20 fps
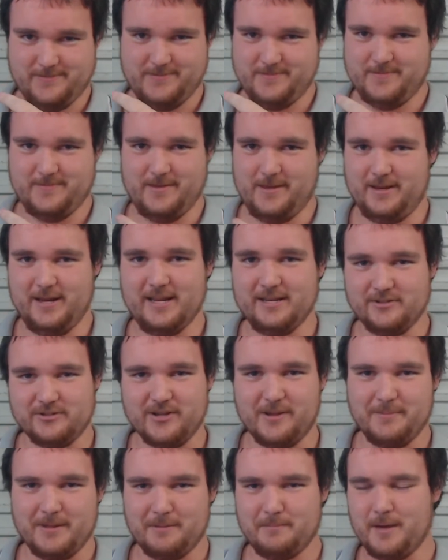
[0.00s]
they needed
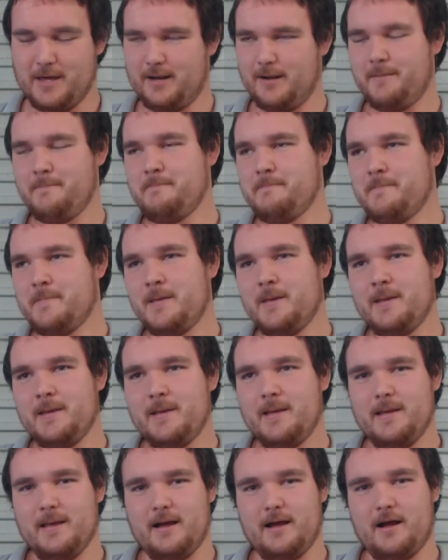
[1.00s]
something better.
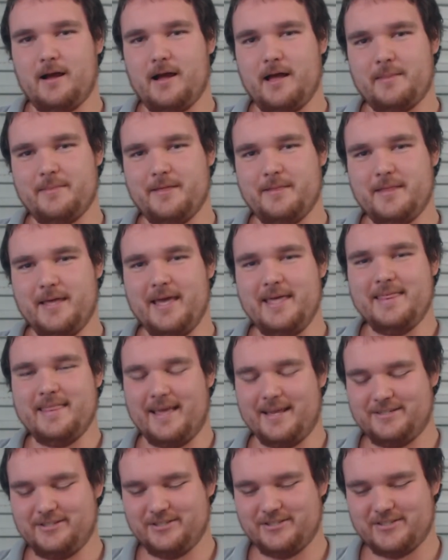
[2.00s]
And then they
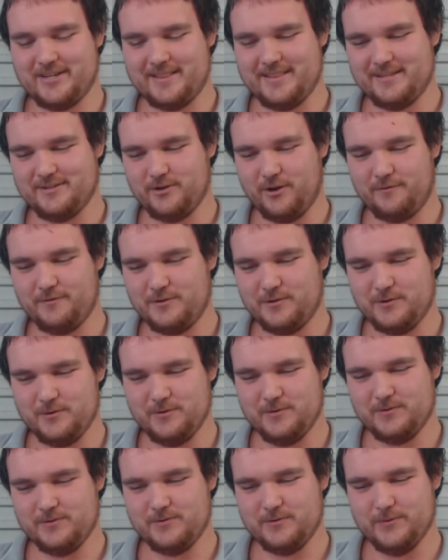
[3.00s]
actually sent this over to
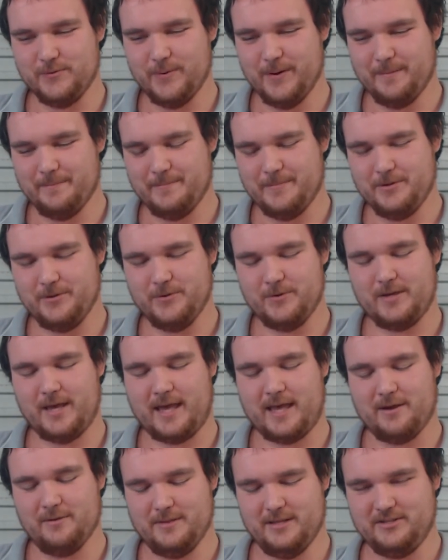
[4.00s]
the
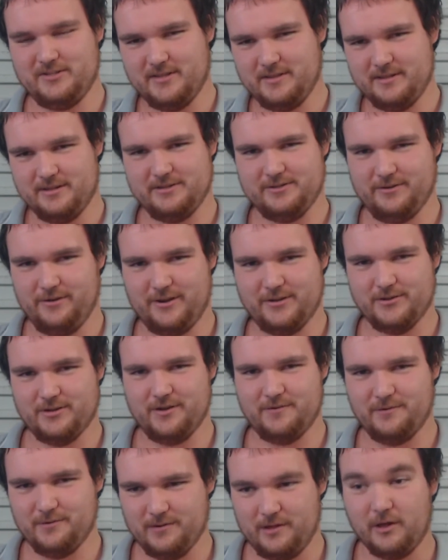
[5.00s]
UK, or they sent the designs
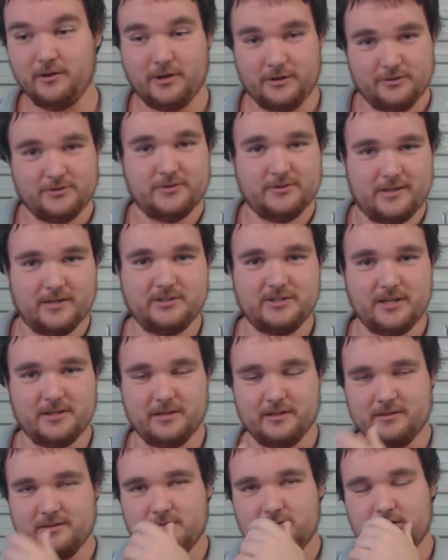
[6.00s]
over. Oh no, they sent
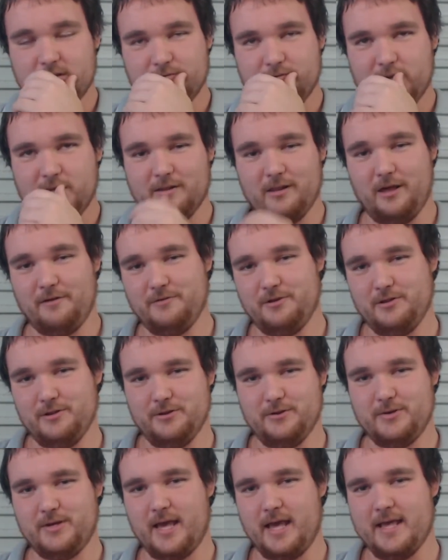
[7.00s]
the vehicle over to
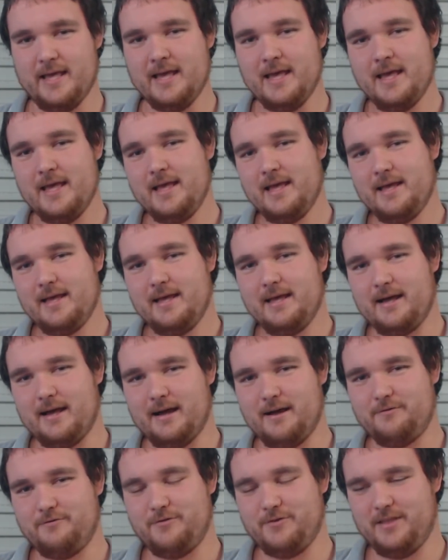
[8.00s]
the UK
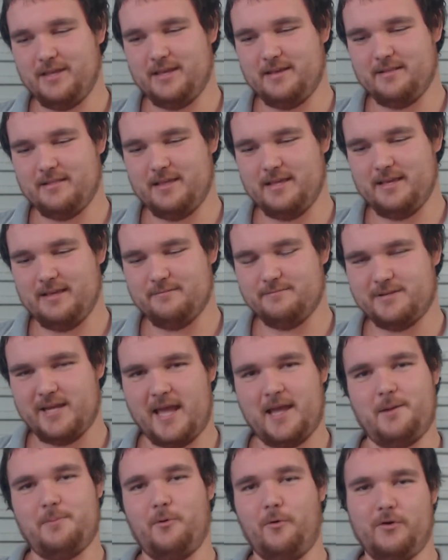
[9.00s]
for the
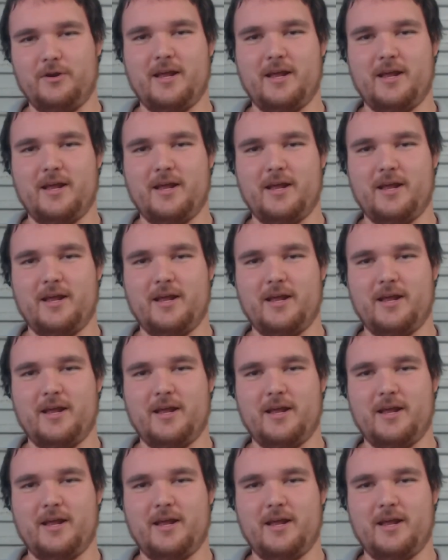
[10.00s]
tank board to